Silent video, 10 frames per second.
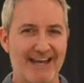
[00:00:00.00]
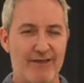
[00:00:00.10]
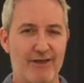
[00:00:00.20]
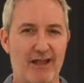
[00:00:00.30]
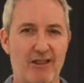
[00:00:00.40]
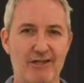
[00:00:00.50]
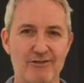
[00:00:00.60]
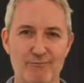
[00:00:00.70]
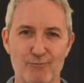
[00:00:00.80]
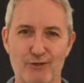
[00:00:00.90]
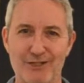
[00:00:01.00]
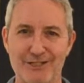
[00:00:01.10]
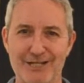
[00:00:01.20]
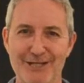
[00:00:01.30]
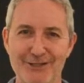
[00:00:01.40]
that London will
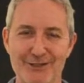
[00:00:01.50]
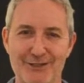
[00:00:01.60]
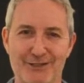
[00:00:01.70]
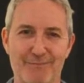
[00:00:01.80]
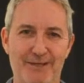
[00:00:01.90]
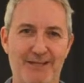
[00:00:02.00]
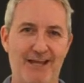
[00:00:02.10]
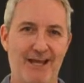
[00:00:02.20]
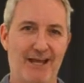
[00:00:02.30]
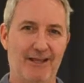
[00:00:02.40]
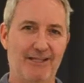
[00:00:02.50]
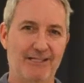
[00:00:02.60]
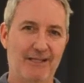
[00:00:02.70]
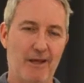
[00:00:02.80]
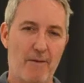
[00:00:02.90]
continue to be a
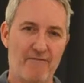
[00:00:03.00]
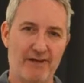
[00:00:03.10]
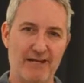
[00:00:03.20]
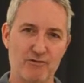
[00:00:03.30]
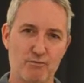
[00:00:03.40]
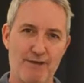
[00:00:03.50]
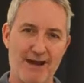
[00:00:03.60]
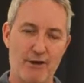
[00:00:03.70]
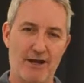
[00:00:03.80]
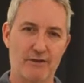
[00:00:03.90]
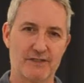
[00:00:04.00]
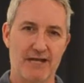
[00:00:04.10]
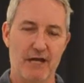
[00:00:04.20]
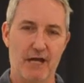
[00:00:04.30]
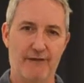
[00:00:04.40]
leading financial powerhouse
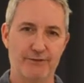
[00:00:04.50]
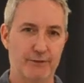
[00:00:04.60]
after